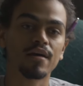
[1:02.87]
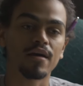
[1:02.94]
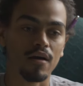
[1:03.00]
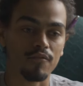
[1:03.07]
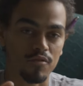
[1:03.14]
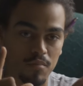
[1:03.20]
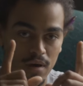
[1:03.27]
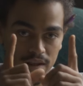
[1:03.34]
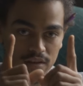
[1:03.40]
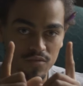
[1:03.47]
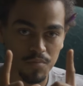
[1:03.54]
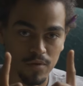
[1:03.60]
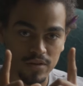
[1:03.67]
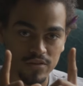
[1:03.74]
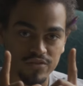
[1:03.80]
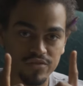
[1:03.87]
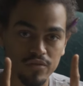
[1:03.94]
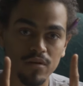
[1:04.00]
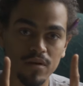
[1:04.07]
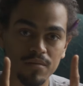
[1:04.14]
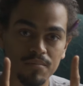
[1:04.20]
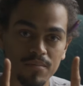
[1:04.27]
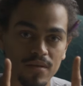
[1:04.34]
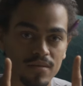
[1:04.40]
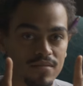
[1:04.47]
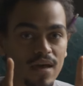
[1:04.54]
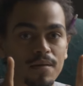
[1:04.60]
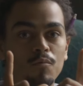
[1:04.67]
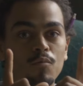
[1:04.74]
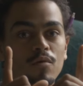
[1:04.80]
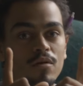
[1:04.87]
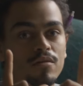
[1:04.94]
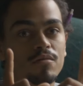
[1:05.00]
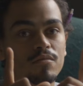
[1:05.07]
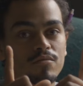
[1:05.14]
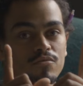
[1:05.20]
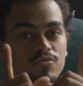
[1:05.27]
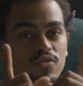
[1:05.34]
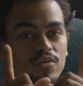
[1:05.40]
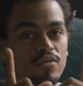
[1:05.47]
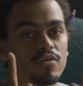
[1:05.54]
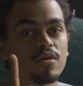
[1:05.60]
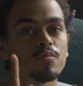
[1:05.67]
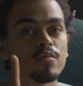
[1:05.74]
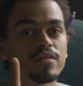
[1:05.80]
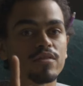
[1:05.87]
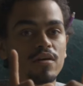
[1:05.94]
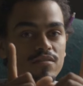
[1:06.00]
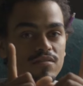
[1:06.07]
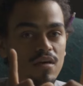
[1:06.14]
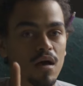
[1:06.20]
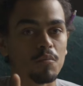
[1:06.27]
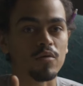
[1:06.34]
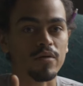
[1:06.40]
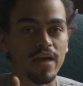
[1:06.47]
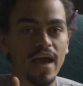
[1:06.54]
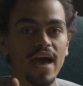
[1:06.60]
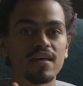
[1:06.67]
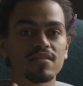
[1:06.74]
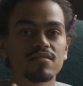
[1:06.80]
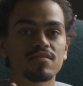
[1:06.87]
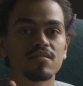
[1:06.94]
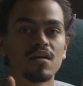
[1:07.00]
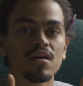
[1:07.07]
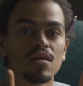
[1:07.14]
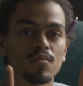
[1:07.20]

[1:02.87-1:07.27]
However, mine is pretty short because I work generally with ensemble casts,